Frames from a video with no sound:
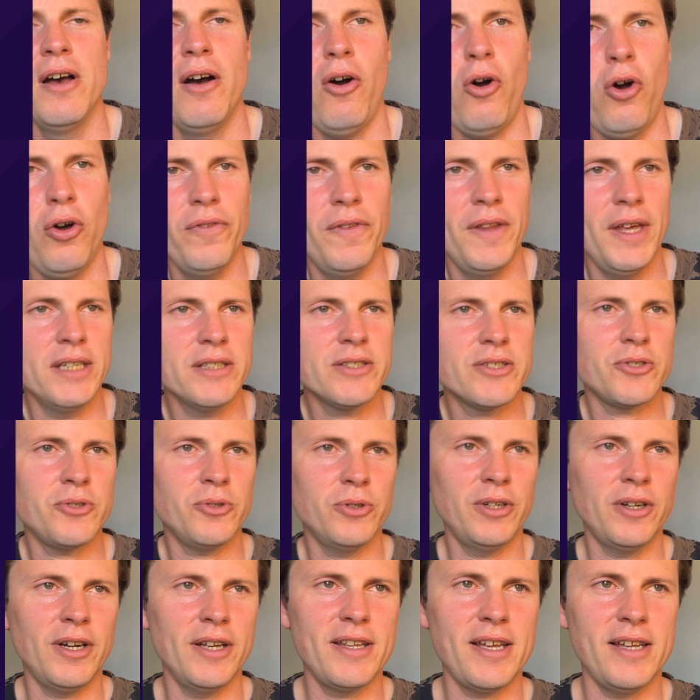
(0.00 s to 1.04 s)
on this,
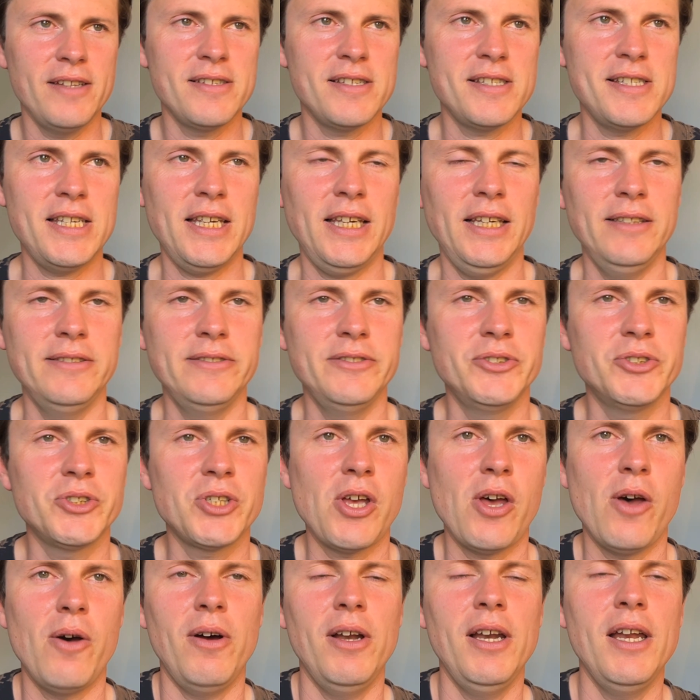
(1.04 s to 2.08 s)
on identity. So
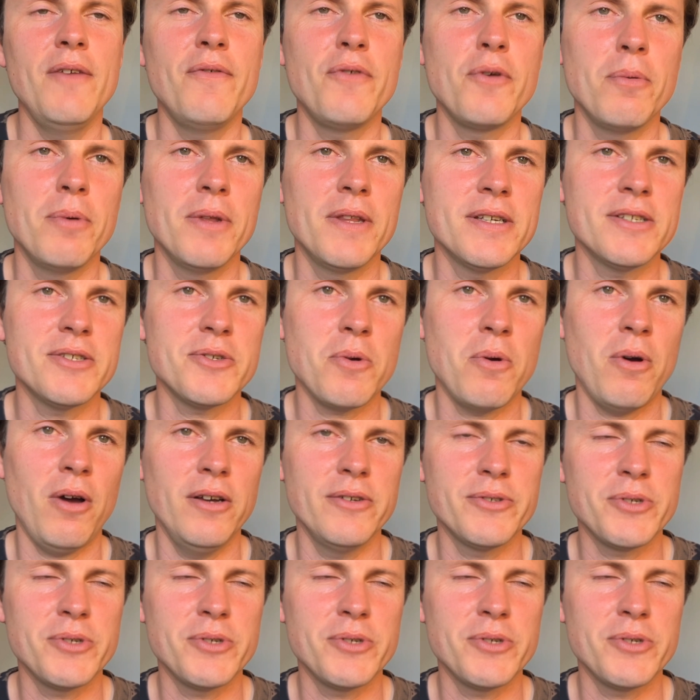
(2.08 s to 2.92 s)
I'll leave you with this quote.